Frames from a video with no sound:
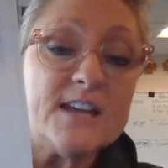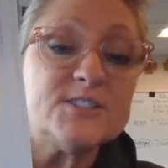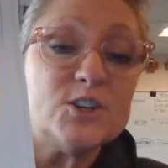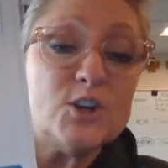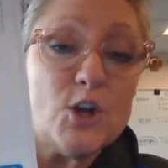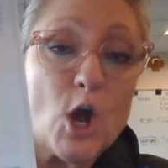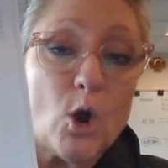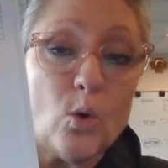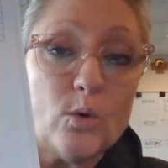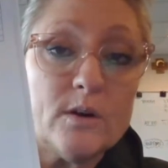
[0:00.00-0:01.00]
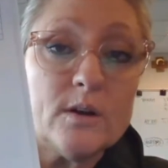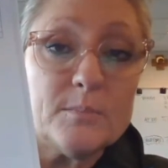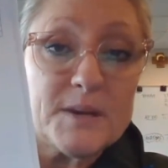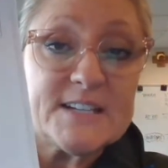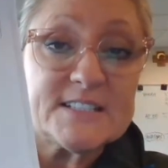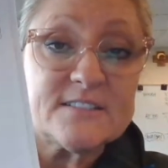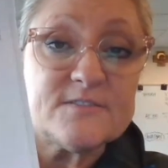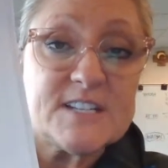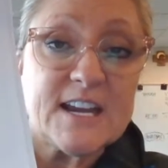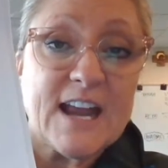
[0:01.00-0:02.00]
is a known piece
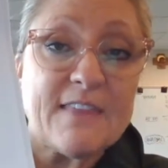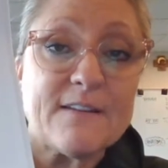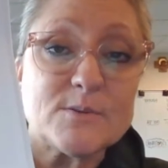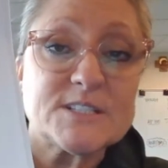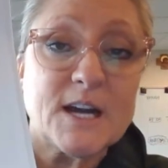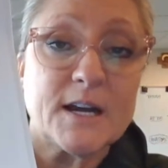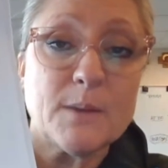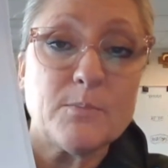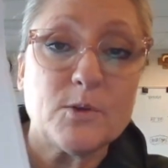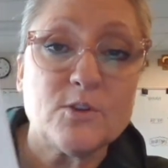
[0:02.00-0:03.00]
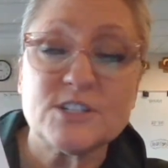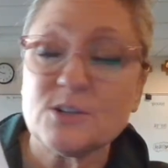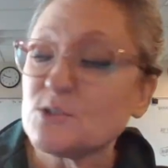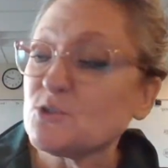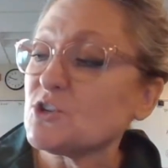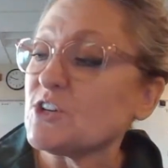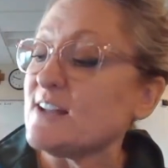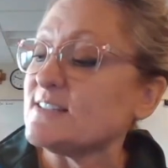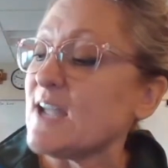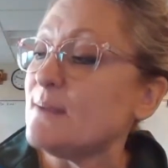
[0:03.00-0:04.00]
of DNA that was cut up using restriction
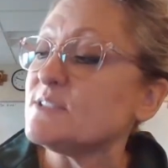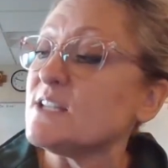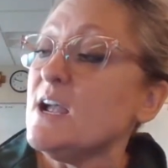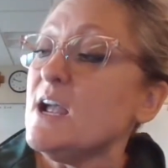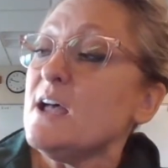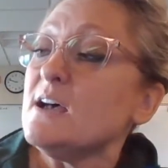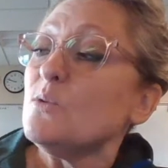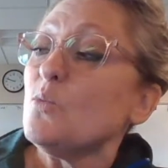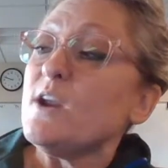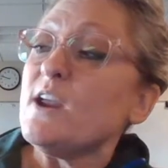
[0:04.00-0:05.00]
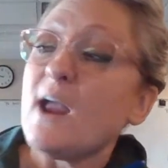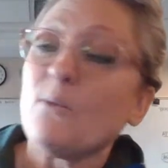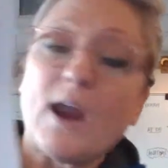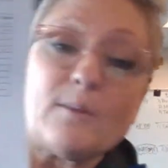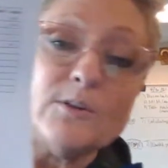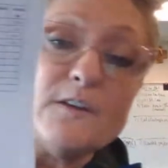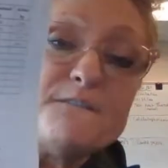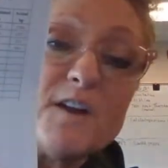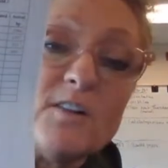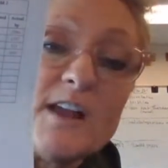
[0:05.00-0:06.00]
enzymes. We were able to
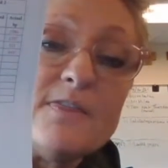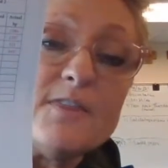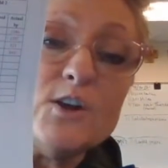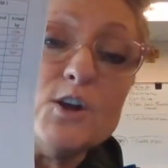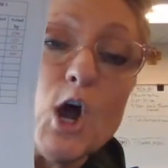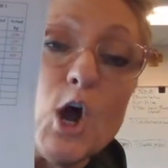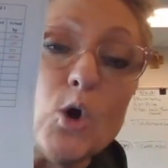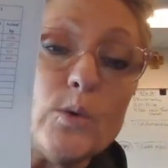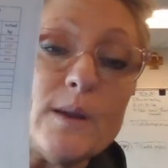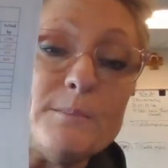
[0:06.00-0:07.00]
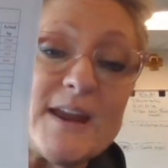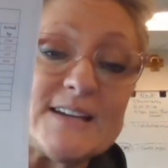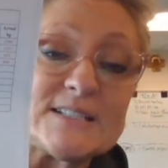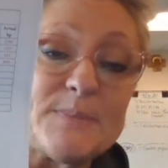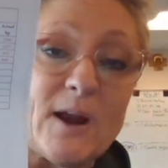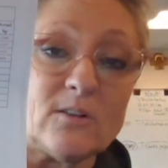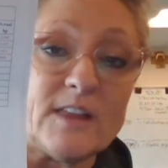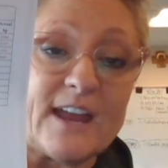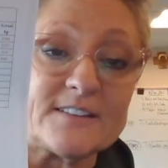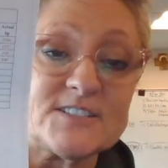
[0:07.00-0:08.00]
fill in the known base pair
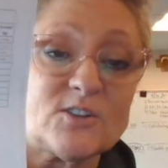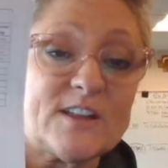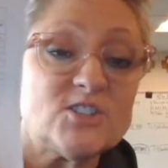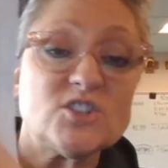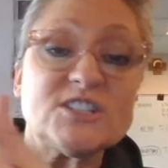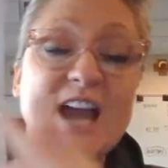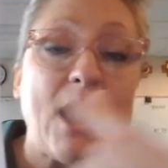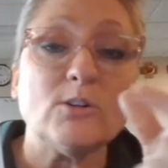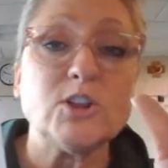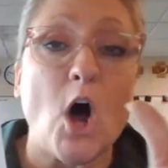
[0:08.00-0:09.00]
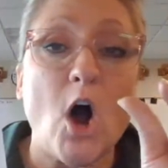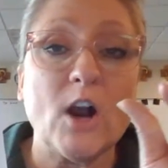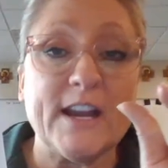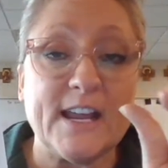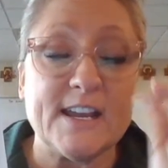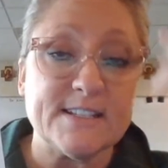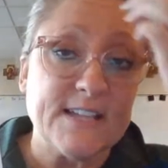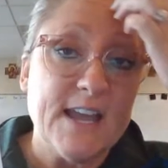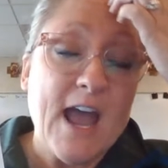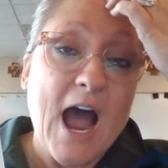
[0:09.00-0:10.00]
length. So that's just how long it is.
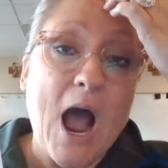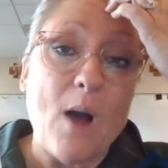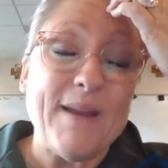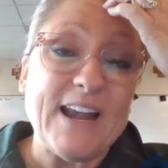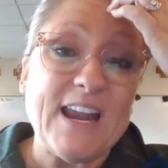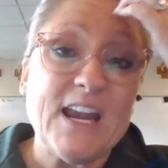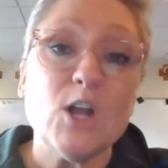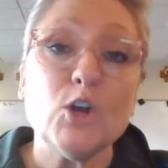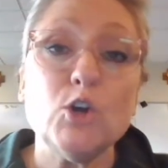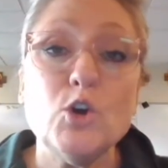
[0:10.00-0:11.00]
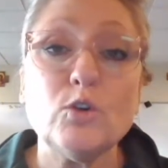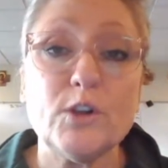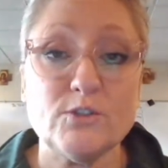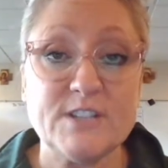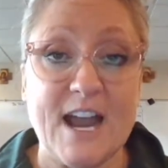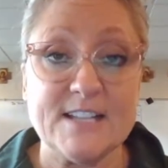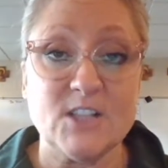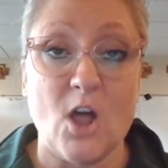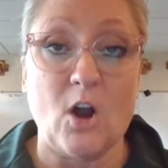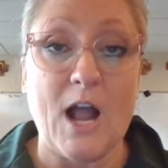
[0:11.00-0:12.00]
How many nucleotides
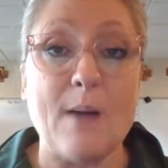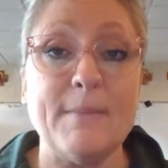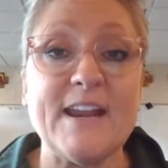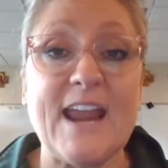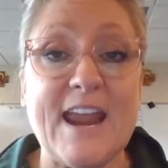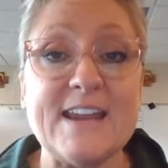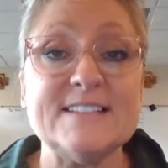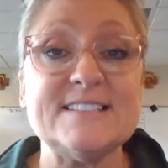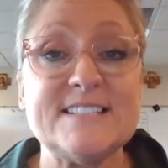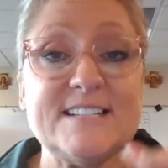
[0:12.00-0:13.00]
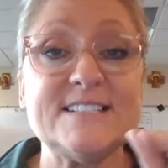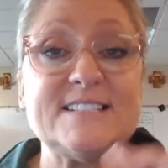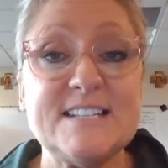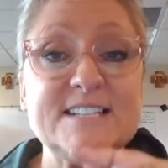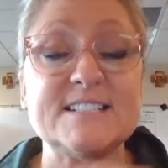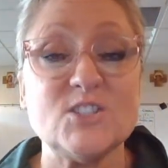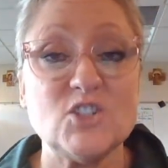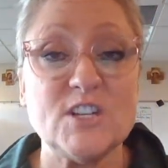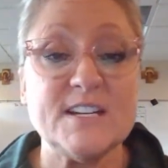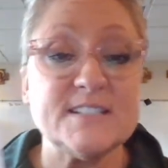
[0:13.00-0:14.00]
long, how many A's, C's, T's, and
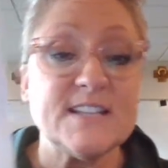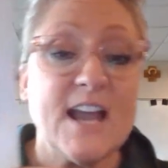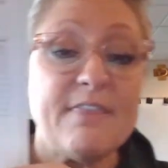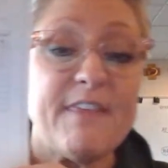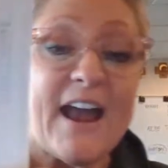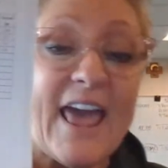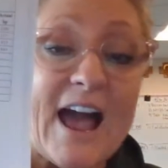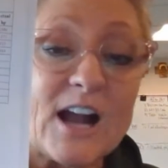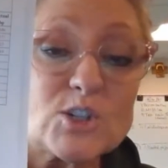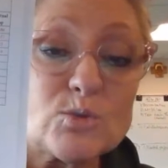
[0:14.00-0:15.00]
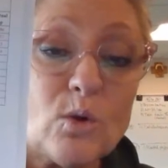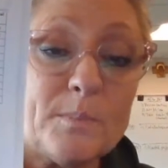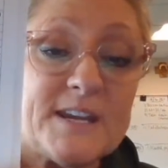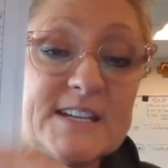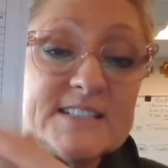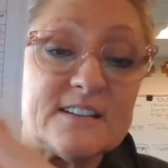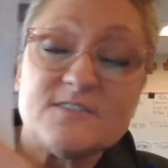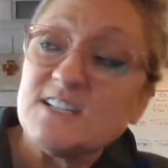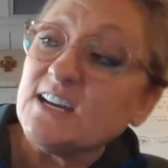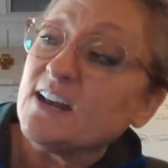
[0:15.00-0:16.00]
G's that actual piece
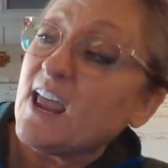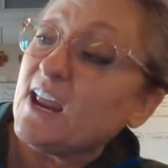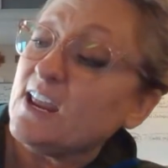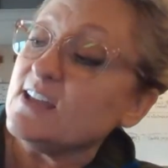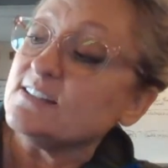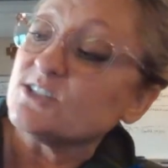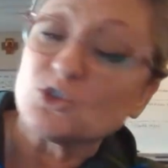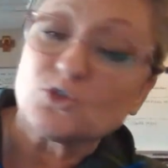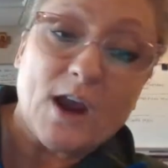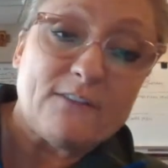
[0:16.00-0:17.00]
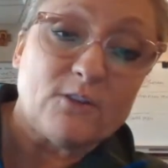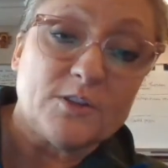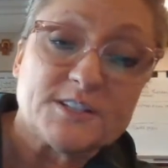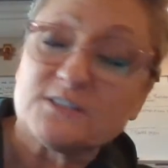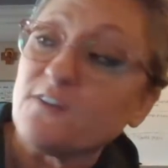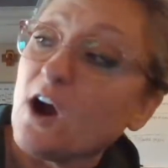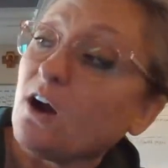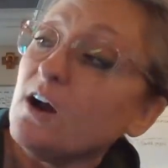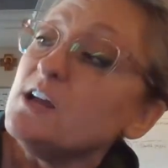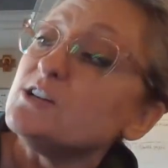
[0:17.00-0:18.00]
of DNA is to travel this
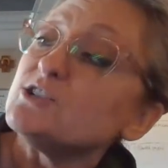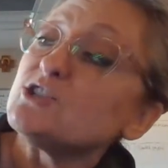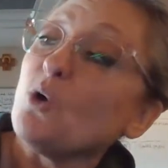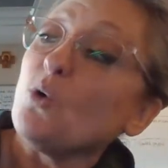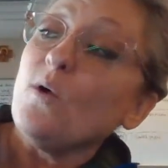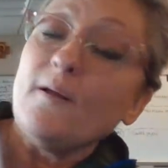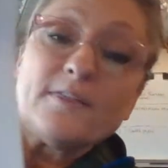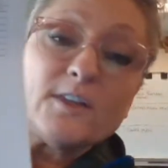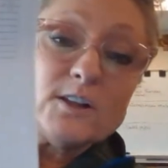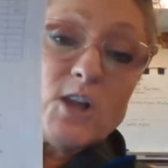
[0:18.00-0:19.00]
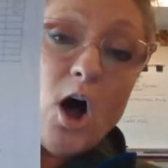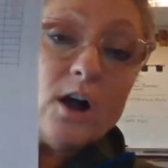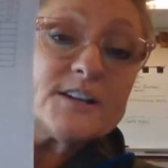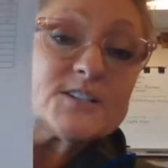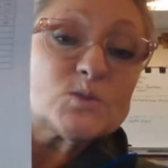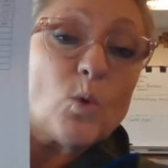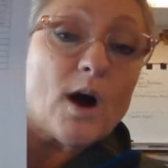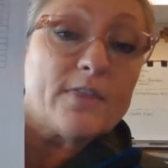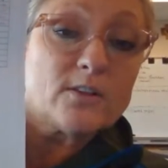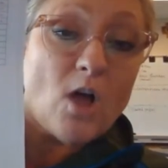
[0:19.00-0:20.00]
far. So the longest
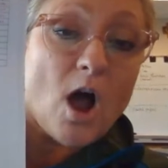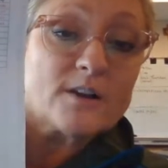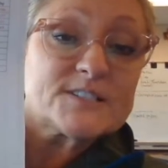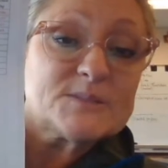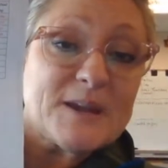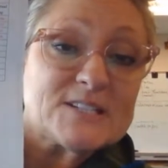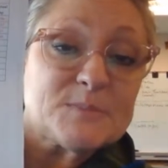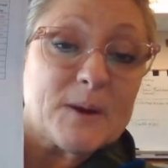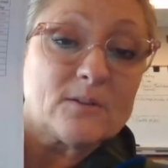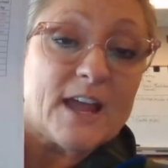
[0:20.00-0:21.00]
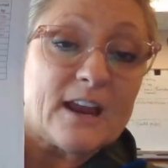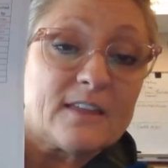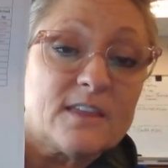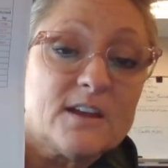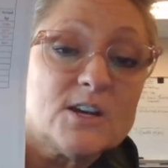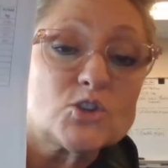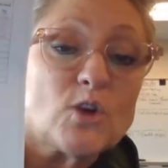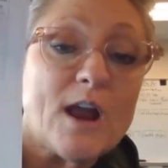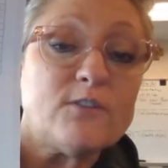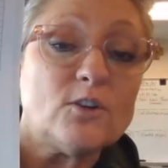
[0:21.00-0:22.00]
one, the longest base pair length,
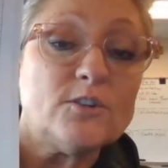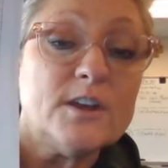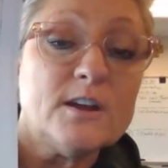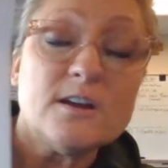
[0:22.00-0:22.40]
traveled